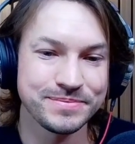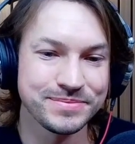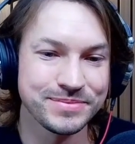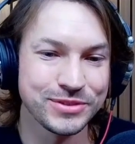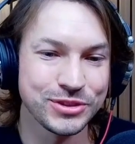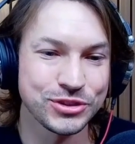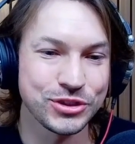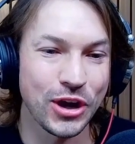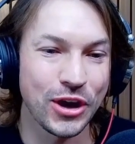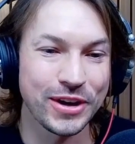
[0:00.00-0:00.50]

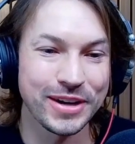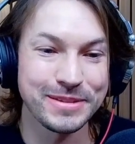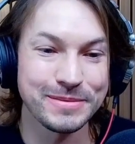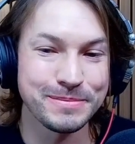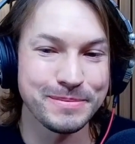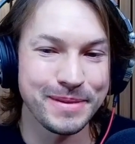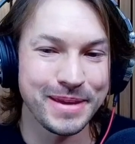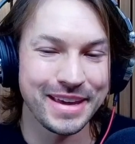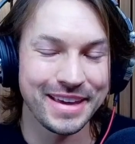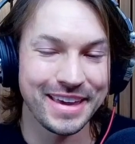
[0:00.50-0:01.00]
started
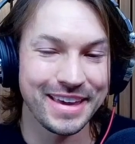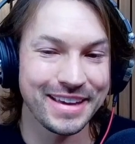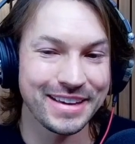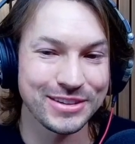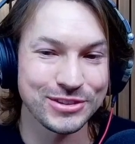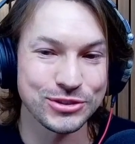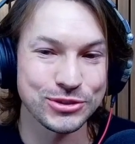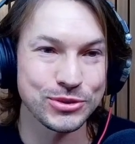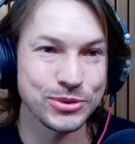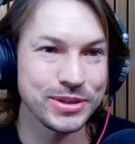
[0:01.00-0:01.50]

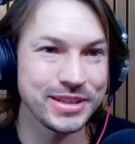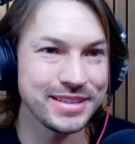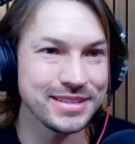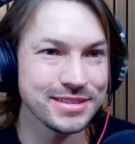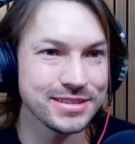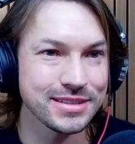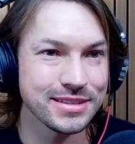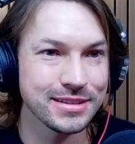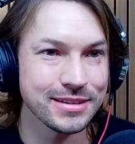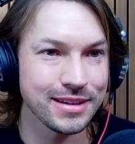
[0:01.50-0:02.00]
making
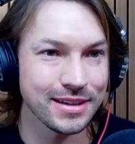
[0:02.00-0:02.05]
screens in